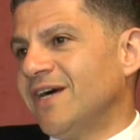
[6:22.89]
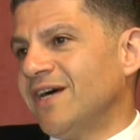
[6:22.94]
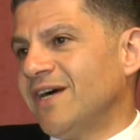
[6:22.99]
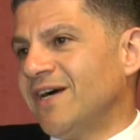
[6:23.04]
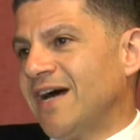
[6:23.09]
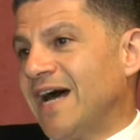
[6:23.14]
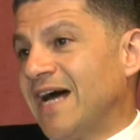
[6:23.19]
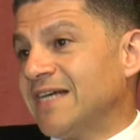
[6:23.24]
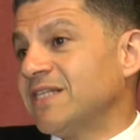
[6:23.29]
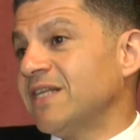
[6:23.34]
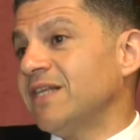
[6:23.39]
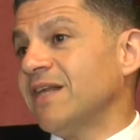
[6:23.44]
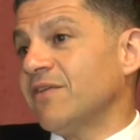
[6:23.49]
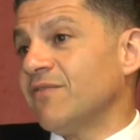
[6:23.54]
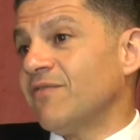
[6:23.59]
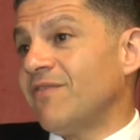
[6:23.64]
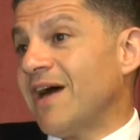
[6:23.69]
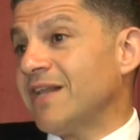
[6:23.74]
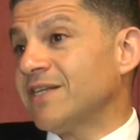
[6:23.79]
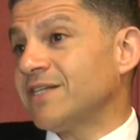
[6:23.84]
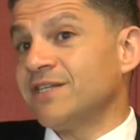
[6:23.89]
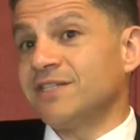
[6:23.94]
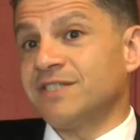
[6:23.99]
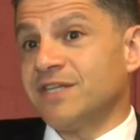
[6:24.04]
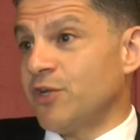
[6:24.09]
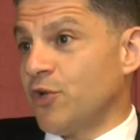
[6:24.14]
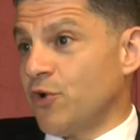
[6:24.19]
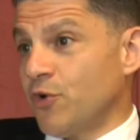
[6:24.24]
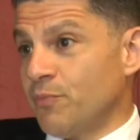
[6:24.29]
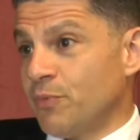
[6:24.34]
as it
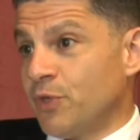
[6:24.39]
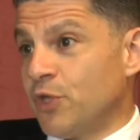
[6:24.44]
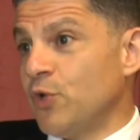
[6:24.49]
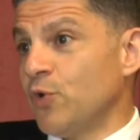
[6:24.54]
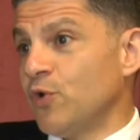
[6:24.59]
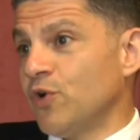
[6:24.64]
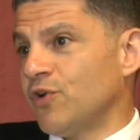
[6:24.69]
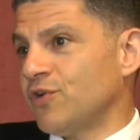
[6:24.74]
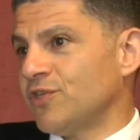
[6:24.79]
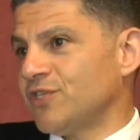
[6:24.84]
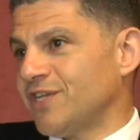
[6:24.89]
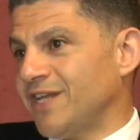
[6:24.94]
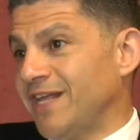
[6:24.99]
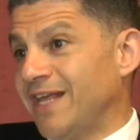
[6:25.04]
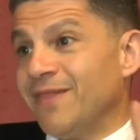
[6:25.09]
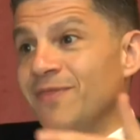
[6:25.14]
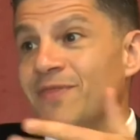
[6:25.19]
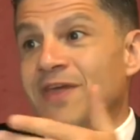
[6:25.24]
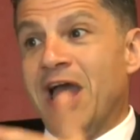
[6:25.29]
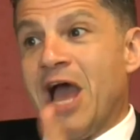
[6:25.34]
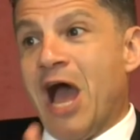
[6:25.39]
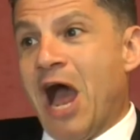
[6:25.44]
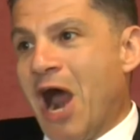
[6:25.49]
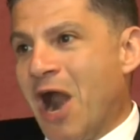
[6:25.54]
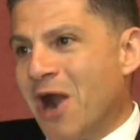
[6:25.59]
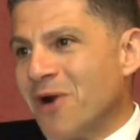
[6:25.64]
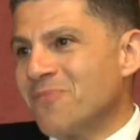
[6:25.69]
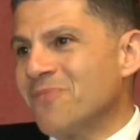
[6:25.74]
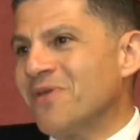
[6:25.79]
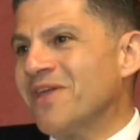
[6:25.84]
advances in computers, in the
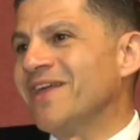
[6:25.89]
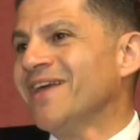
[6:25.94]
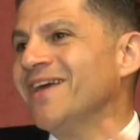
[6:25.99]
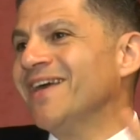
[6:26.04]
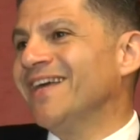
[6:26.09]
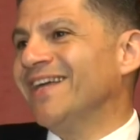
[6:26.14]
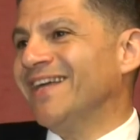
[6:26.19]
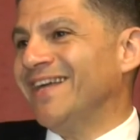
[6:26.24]
army,